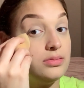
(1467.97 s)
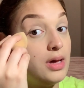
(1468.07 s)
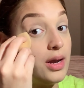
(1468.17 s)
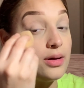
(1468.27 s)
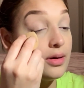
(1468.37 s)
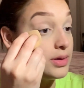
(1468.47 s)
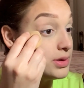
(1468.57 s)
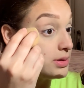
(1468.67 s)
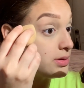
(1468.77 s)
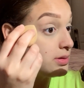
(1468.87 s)
I don't know,
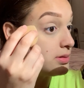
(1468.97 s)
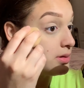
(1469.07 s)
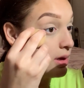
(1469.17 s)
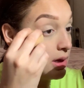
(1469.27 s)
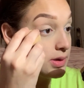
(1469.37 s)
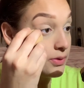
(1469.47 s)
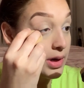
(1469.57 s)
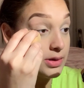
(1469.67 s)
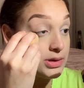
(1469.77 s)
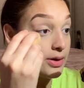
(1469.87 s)
it's
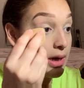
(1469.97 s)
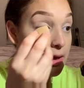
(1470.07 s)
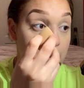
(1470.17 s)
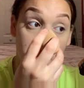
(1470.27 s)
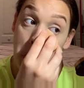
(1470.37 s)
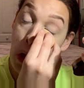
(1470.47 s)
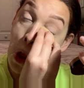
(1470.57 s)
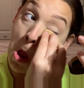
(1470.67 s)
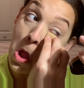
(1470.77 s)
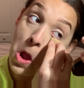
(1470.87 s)
hereditary. I
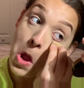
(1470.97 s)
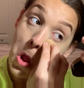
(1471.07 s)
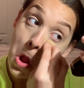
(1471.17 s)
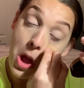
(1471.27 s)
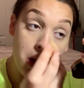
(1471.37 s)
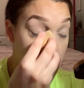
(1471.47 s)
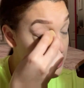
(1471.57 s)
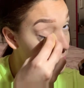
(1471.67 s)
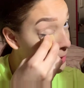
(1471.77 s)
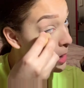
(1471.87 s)

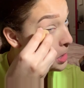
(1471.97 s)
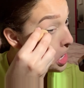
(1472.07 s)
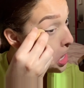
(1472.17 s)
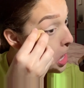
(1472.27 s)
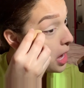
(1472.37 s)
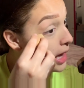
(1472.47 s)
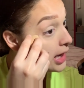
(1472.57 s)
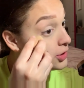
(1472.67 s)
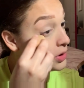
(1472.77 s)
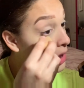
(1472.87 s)
don't get it. And
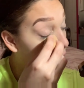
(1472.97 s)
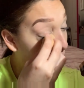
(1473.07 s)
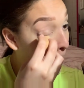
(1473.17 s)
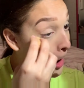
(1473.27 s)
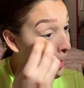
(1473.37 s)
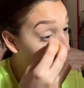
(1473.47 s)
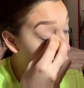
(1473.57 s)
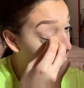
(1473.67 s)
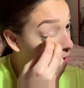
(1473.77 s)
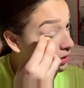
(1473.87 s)
I drink like
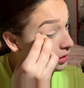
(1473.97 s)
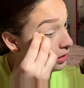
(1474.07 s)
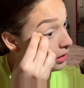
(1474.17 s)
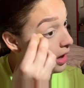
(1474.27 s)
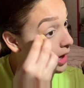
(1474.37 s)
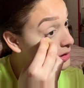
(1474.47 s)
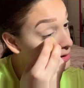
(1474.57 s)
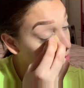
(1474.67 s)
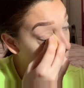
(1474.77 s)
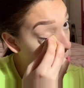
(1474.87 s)
lots
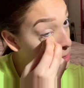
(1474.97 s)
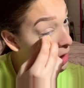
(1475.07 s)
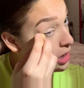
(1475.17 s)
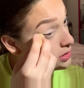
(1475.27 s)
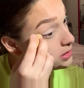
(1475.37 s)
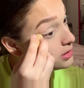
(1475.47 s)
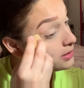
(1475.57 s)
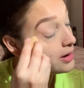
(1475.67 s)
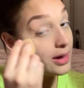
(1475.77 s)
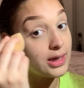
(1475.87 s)
and lots,
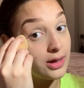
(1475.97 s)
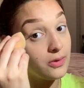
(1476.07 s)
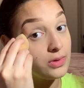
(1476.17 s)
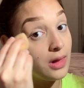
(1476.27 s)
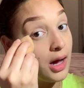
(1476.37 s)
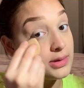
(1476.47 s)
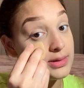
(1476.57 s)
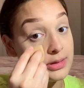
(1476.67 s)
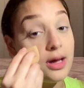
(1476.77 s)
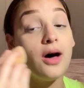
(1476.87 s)
not kidding you,
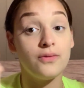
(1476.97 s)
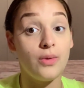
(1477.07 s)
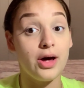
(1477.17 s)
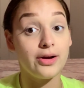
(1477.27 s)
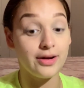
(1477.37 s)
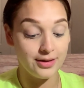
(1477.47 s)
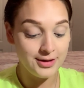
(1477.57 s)
lots of water.